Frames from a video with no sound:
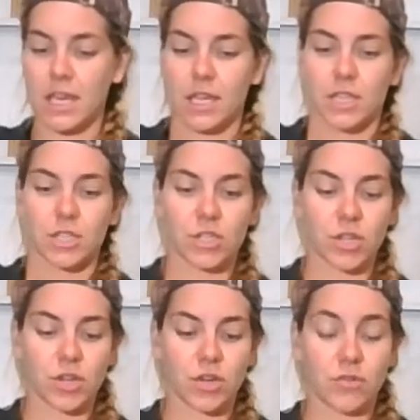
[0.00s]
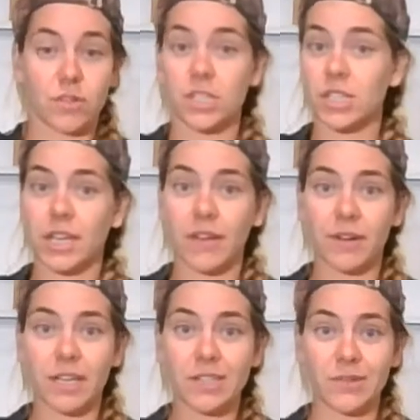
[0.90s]
So we're just going to get
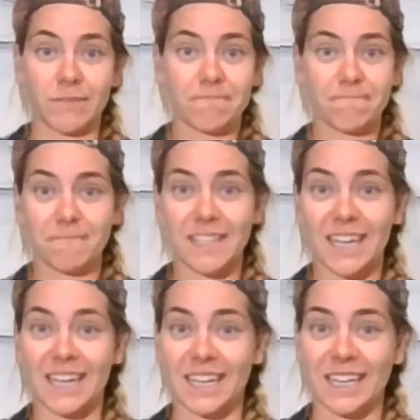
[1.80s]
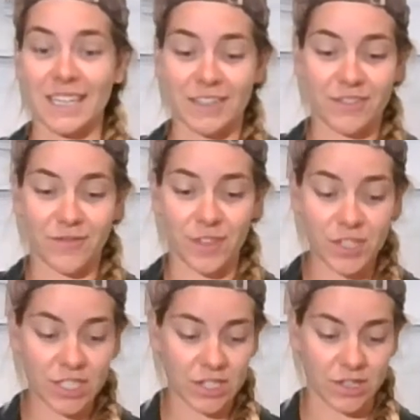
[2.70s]
right into it.
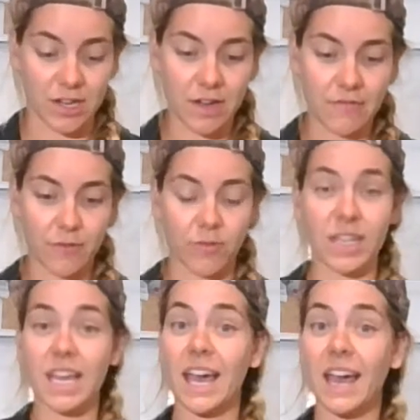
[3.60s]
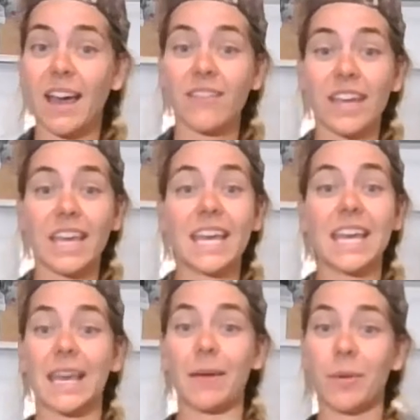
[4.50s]
First off, we have a
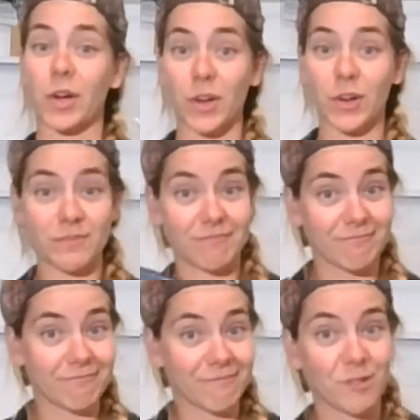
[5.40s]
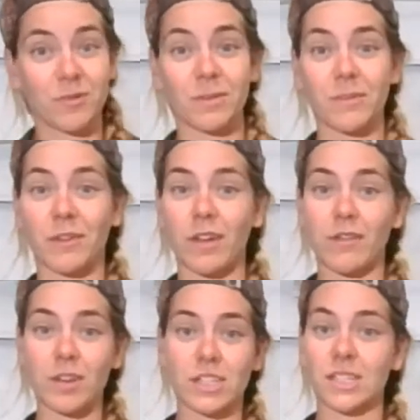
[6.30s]
hammer. One of my
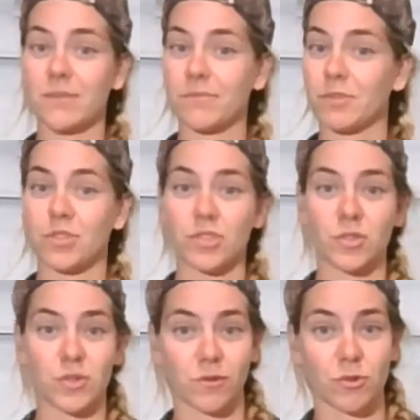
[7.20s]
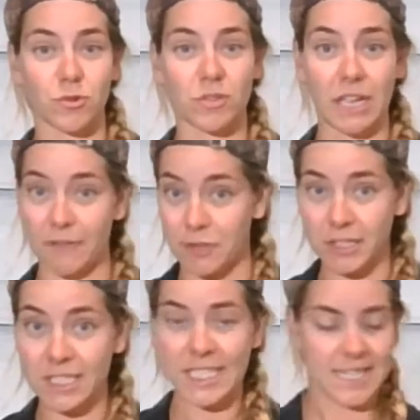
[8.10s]
favorites, most useful tool
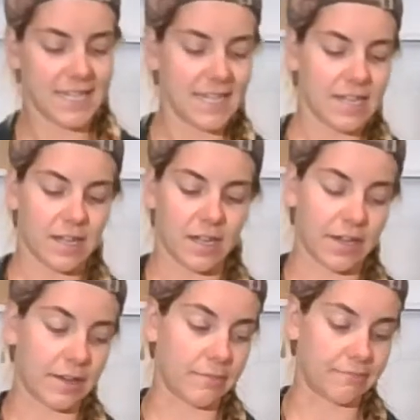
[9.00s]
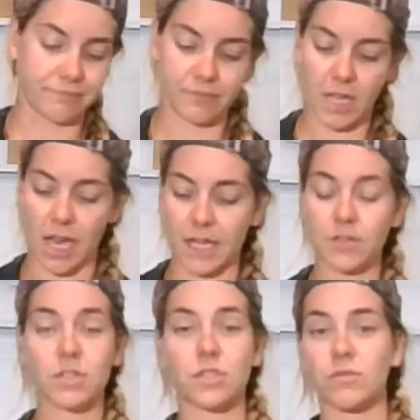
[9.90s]
ever. I
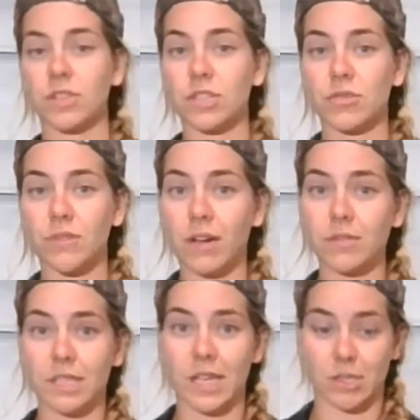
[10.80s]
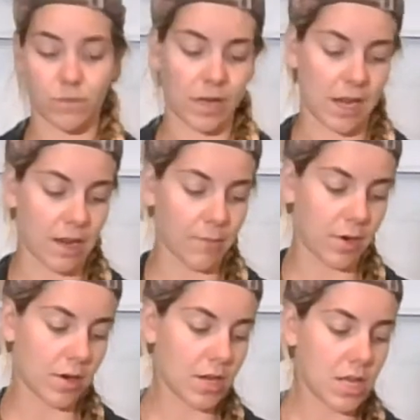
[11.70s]
use a 22 ounce S-Wing hammer.